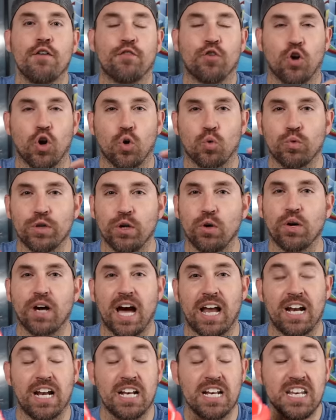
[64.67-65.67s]
for a real
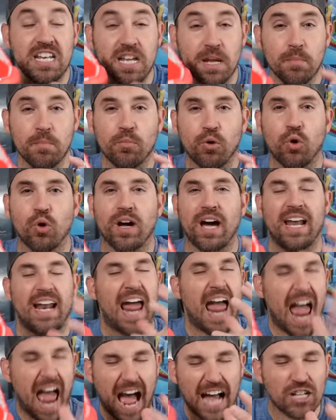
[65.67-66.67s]
kind of nimble, kind of
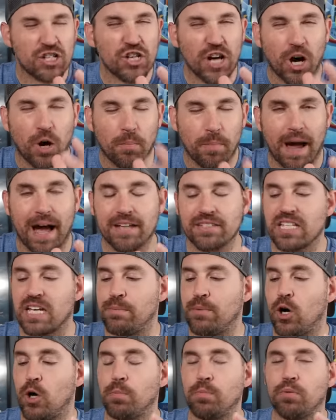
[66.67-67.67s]
agile basketball